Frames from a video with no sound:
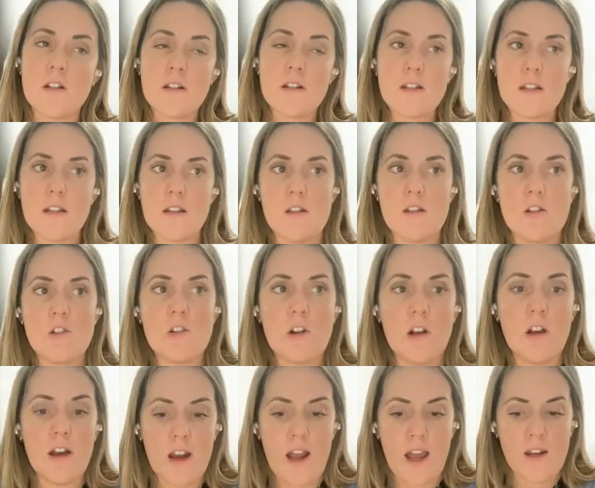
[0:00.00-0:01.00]
translates to the
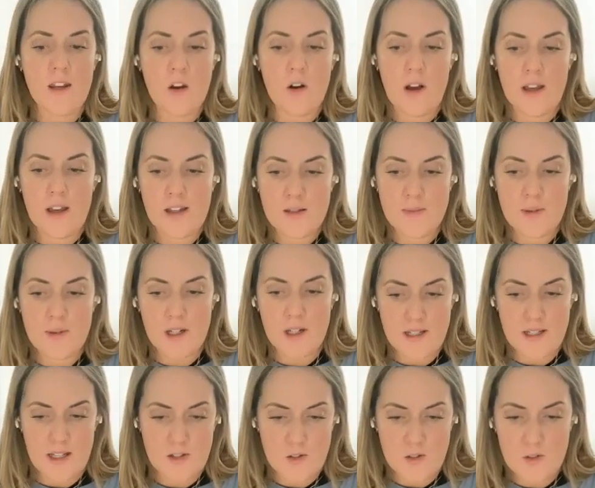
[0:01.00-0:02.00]
digital. And I know I
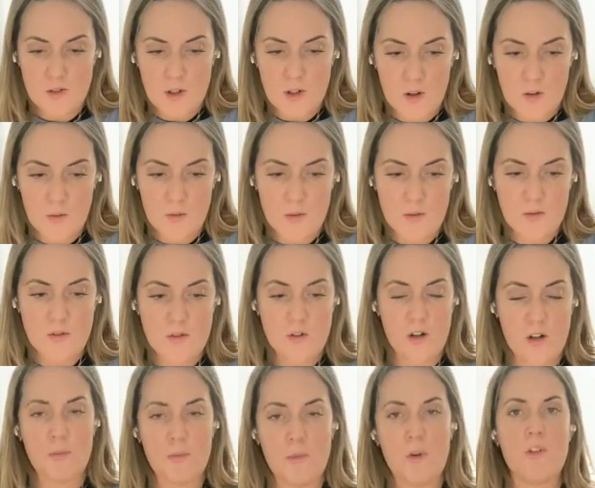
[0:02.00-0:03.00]
experienced, as you know,
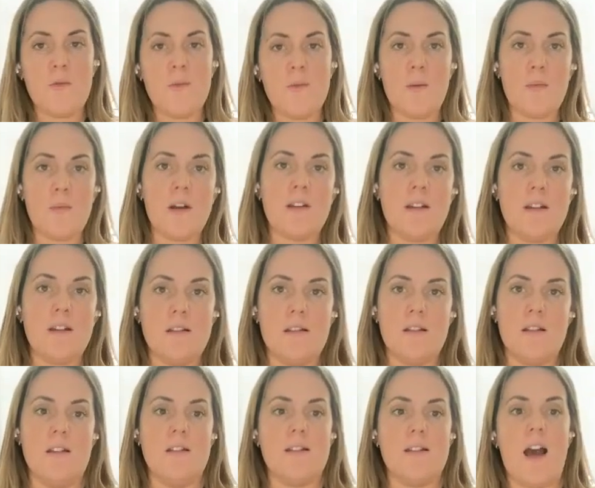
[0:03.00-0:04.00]
during both of my
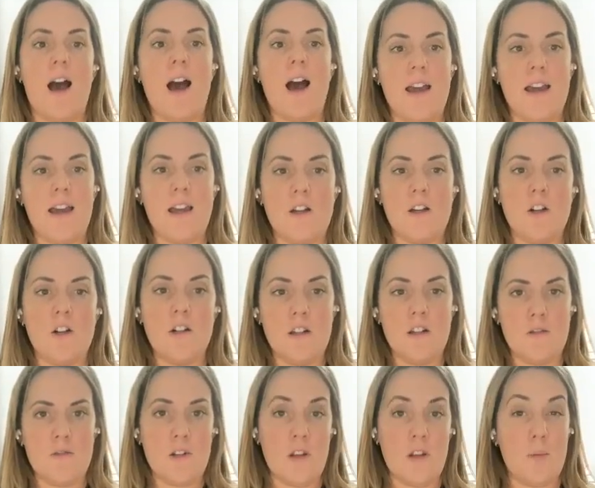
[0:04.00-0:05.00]
pregnancies, I
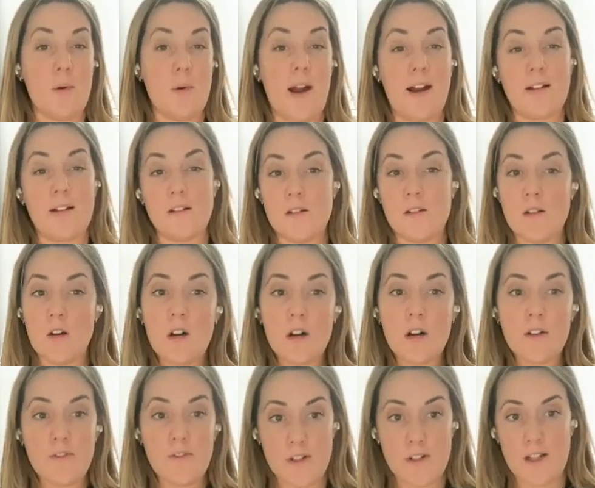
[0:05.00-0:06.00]
couldn't really practice
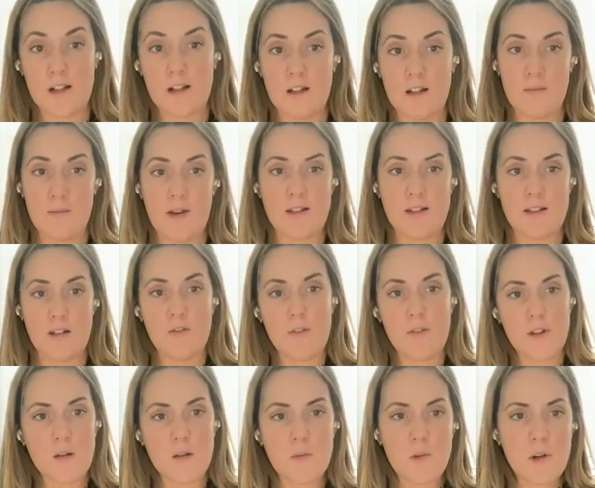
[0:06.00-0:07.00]
yoga physically myself
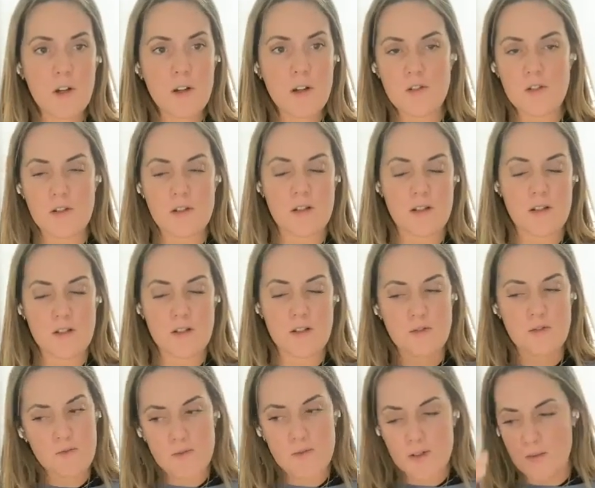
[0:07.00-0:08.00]
anymore, just because
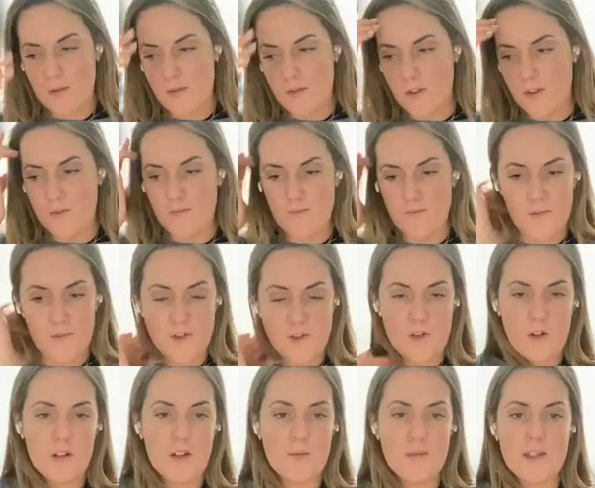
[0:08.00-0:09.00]
of some of the
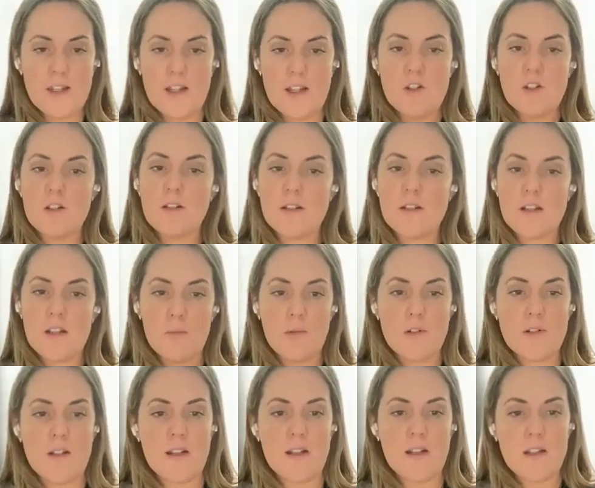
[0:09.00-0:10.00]
physical limitations that it
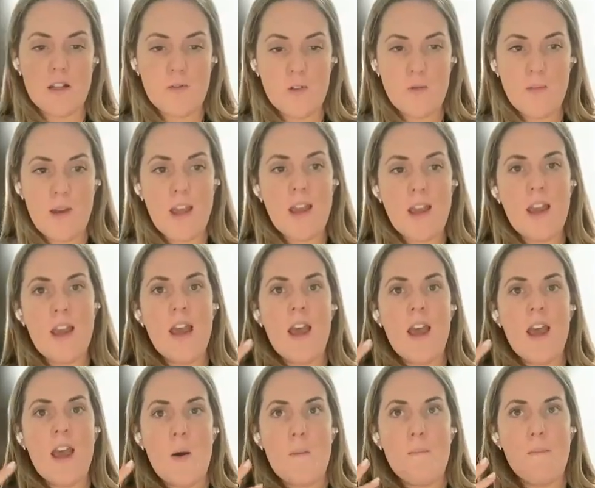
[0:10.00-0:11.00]
presented for me.
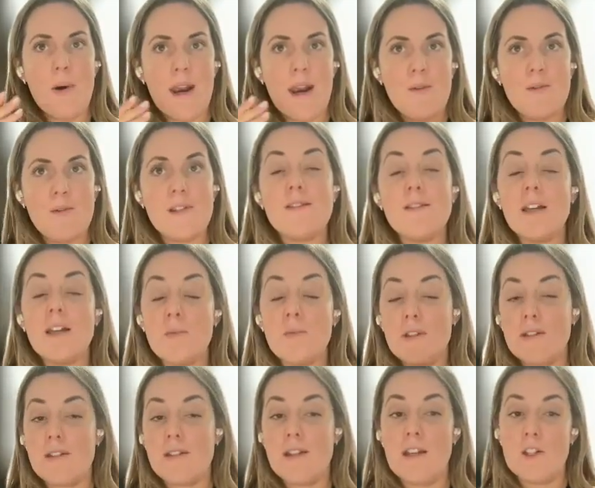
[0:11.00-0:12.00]
But I was still able
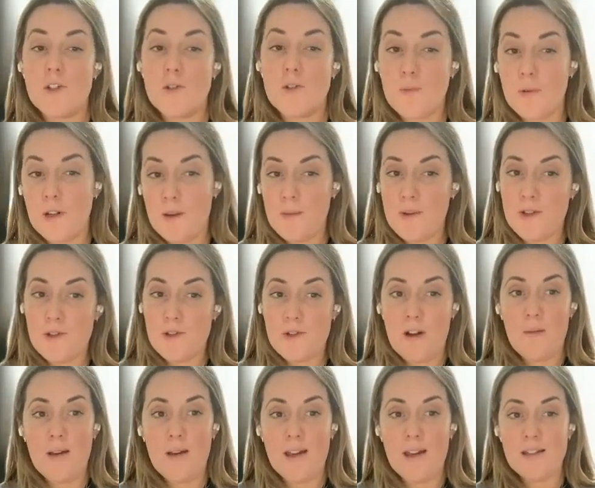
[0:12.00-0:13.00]
to teach pretty much
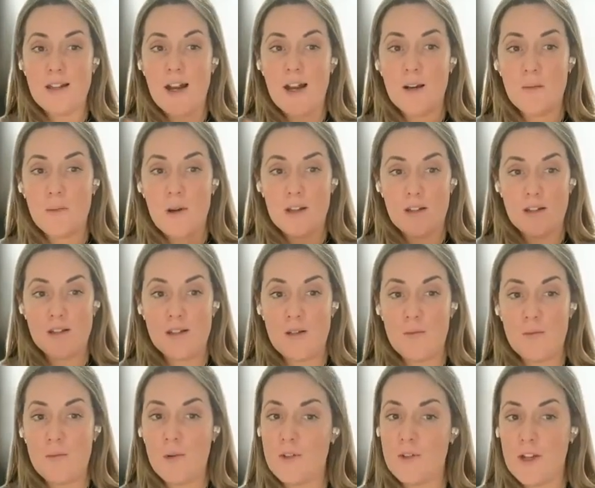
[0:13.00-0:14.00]
throughout my entire
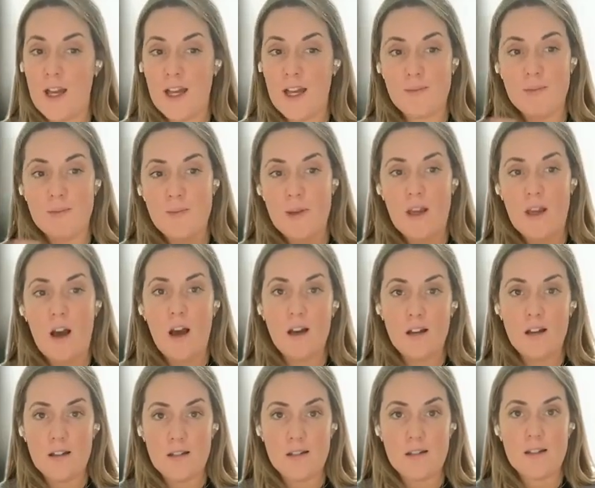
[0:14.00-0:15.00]
pregnancy, both times,
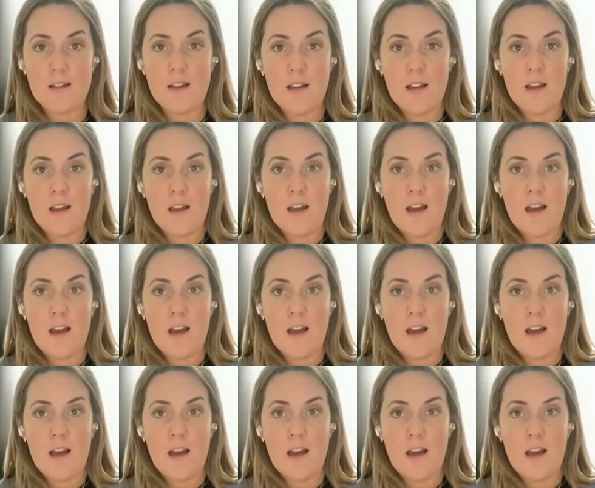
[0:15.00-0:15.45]
because